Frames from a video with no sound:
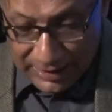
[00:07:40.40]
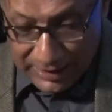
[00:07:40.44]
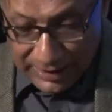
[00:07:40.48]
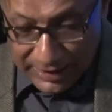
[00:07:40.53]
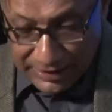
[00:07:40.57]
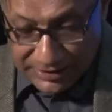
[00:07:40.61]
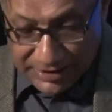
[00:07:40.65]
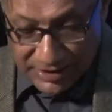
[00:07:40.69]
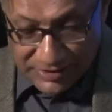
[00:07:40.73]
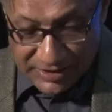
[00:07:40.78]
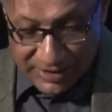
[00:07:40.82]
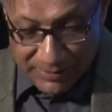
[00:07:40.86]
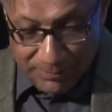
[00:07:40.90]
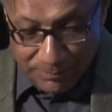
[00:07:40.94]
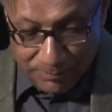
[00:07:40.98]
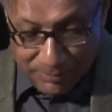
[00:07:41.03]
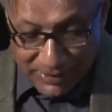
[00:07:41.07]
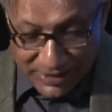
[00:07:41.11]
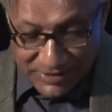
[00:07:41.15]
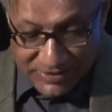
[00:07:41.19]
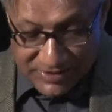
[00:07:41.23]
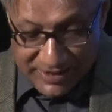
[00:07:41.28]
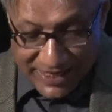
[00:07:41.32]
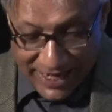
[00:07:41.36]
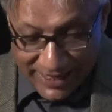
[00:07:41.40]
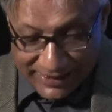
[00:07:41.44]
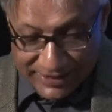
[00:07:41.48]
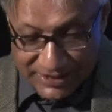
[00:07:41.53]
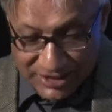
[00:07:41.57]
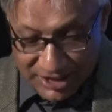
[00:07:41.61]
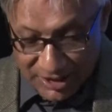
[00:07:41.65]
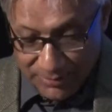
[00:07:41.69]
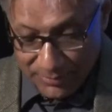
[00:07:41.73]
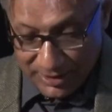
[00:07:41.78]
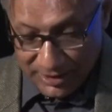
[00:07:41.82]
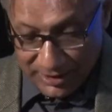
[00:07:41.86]
It has impressed
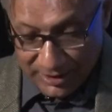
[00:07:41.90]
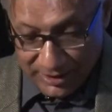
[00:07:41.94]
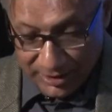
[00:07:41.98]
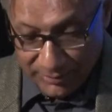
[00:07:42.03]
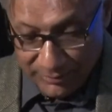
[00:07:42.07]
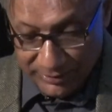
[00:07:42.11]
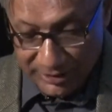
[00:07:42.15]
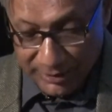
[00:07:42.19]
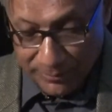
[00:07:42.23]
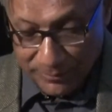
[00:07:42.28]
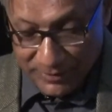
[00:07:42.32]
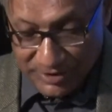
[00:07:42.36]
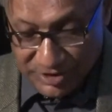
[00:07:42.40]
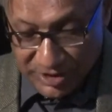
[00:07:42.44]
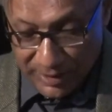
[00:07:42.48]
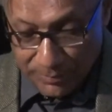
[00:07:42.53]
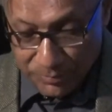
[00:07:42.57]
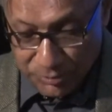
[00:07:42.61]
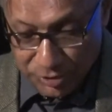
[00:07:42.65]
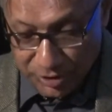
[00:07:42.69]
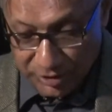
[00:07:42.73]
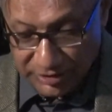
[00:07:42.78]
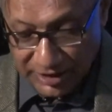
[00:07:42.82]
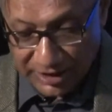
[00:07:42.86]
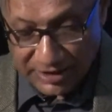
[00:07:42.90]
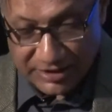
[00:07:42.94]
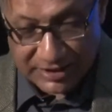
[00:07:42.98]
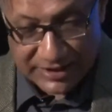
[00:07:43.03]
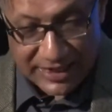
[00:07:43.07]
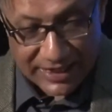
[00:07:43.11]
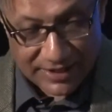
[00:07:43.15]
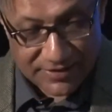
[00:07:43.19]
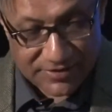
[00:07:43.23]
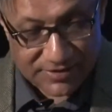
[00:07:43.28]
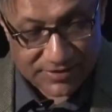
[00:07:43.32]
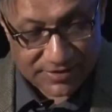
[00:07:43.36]
academia with the perception that
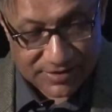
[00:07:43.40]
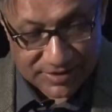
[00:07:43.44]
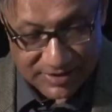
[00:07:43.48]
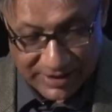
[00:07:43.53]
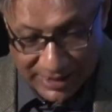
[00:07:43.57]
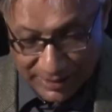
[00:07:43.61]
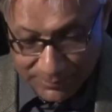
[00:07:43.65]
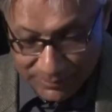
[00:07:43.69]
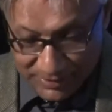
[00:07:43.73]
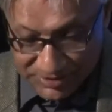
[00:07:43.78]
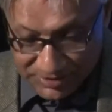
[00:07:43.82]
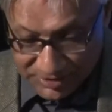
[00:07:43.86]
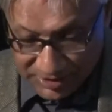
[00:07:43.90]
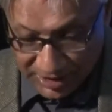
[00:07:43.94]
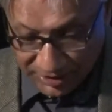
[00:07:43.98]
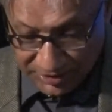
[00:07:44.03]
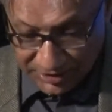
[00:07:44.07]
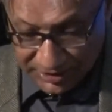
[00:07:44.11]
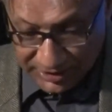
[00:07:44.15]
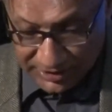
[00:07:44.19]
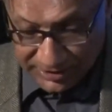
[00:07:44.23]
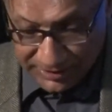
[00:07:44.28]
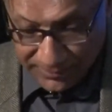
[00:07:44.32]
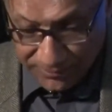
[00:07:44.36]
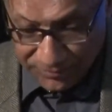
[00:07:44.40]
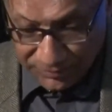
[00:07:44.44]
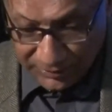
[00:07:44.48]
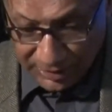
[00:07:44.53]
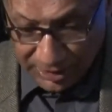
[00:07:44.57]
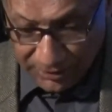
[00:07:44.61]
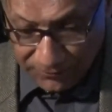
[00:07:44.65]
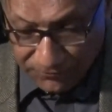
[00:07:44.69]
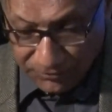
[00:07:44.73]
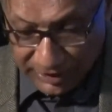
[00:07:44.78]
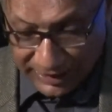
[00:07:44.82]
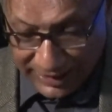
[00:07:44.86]
texts can be studied
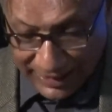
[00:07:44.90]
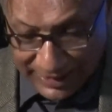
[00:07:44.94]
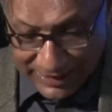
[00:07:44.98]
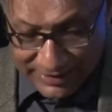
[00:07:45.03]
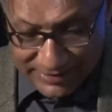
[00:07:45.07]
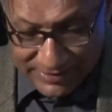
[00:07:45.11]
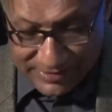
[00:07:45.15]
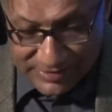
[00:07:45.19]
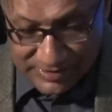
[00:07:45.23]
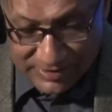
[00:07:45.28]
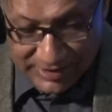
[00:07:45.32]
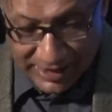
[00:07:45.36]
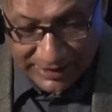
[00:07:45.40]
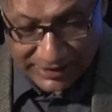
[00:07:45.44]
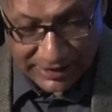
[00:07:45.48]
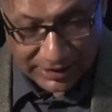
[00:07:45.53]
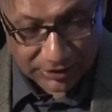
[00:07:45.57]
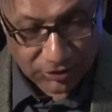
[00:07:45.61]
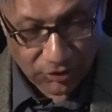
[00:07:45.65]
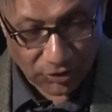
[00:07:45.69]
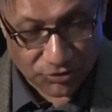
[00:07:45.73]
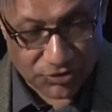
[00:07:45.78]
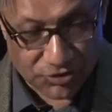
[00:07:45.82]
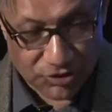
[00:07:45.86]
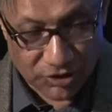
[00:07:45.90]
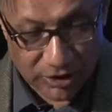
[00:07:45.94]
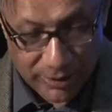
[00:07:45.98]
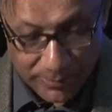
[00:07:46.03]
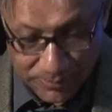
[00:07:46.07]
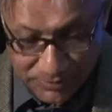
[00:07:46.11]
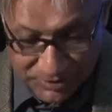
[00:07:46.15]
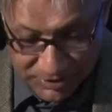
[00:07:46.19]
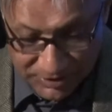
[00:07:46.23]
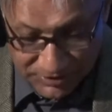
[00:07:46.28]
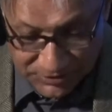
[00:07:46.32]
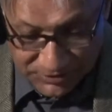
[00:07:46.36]
for ends that are not
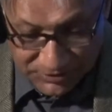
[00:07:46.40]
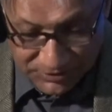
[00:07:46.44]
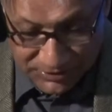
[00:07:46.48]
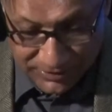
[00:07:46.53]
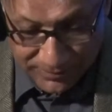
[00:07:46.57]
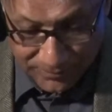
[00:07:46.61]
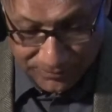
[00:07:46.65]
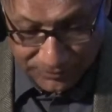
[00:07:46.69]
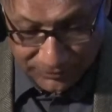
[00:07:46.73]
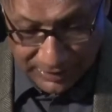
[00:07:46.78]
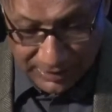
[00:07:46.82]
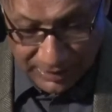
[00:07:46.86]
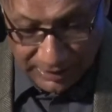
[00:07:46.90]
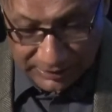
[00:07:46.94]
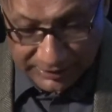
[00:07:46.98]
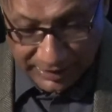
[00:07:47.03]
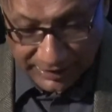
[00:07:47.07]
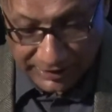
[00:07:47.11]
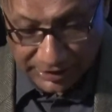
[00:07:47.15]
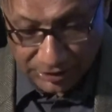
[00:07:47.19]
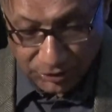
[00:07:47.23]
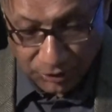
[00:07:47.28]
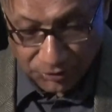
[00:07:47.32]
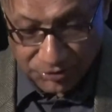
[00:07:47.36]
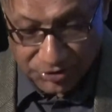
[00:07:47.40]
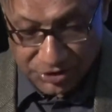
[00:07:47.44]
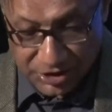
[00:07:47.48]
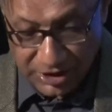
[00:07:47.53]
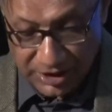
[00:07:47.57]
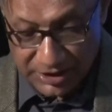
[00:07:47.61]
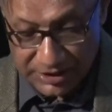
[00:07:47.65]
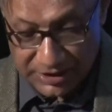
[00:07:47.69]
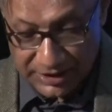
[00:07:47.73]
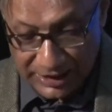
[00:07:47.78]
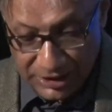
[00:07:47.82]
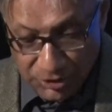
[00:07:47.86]
solipsist, that are not
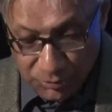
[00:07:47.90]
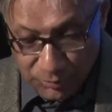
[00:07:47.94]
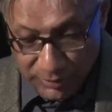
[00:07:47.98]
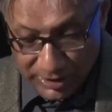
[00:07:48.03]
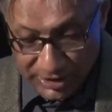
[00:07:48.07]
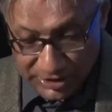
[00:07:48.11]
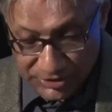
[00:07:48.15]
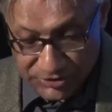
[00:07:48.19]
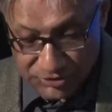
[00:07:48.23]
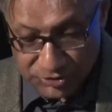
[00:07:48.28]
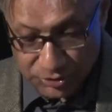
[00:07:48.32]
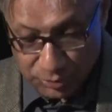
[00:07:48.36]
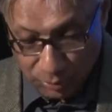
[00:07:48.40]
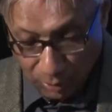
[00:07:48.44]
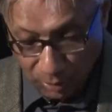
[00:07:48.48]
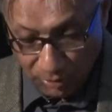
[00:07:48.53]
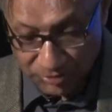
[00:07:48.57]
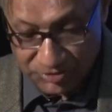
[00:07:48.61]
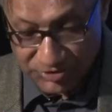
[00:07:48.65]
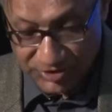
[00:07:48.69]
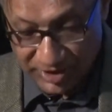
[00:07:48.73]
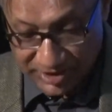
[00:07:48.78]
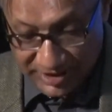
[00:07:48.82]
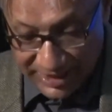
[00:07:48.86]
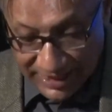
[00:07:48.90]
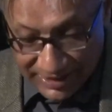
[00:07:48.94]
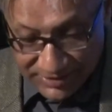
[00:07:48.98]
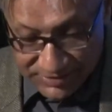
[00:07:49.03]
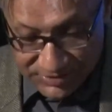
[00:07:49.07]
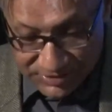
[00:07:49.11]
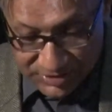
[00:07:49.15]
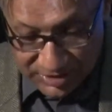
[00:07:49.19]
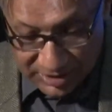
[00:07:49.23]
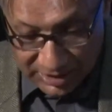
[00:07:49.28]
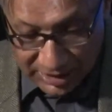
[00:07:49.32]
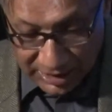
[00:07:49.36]
turned inwards towards the
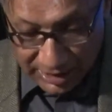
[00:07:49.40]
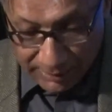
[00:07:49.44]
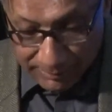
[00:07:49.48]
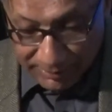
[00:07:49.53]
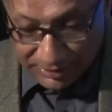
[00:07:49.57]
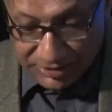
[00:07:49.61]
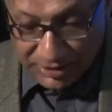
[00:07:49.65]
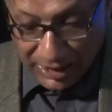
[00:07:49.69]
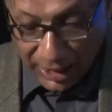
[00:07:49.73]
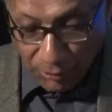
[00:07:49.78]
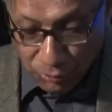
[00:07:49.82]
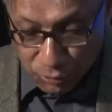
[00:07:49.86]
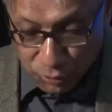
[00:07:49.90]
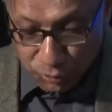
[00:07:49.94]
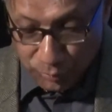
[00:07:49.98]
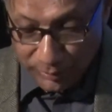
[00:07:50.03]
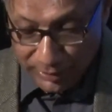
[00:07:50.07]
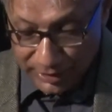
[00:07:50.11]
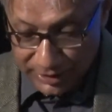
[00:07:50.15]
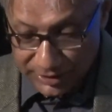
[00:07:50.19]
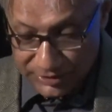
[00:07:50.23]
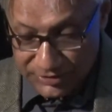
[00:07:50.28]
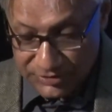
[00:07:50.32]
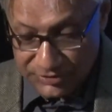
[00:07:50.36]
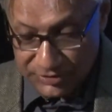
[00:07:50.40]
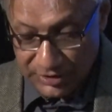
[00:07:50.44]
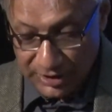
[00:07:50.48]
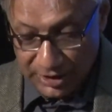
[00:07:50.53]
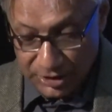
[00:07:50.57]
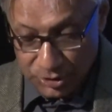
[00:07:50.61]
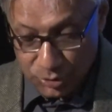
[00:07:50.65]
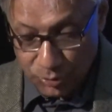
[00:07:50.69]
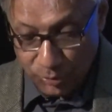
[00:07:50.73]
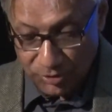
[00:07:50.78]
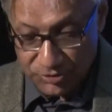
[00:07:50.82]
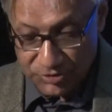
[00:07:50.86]
text, but outwards
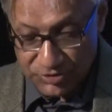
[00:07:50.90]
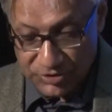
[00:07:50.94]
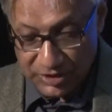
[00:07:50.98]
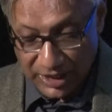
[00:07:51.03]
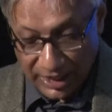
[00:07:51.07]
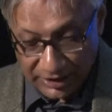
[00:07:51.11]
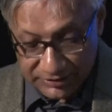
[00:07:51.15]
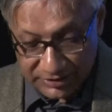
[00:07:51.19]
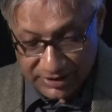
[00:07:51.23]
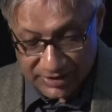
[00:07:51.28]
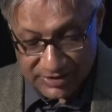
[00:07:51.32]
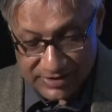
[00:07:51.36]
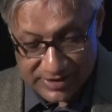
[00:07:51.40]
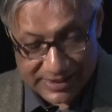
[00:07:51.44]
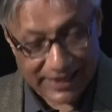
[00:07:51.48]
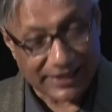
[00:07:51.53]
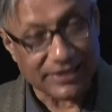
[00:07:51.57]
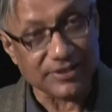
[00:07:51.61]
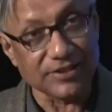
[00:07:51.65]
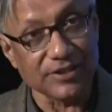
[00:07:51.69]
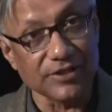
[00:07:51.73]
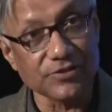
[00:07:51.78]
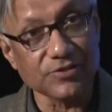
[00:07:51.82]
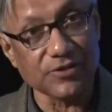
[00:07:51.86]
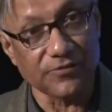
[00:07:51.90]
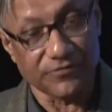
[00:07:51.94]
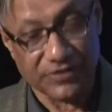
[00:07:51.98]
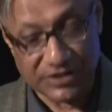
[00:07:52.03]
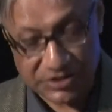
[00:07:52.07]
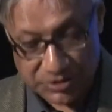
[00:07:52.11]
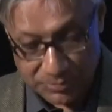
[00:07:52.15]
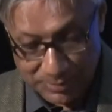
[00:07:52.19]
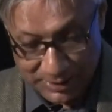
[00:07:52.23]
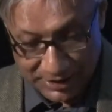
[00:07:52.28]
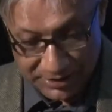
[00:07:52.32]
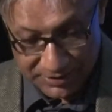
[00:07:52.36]
towards other sectors of
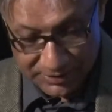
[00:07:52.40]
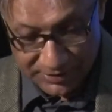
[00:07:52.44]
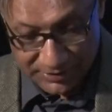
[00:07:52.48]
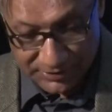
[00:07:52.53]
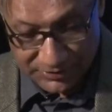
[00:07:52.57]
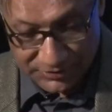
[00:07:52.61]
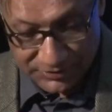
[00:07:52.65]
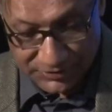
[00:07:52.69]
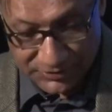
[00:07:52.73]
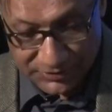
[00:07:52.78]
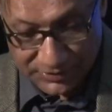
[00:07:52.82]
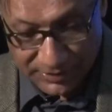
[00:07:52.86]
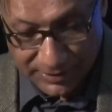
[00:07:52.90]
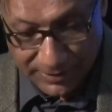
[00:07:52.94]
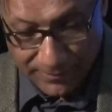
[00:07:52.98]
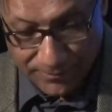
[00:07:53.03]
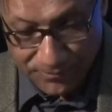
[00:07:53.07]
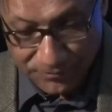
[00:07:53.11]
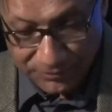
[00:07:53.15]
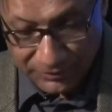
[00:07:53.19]
experience.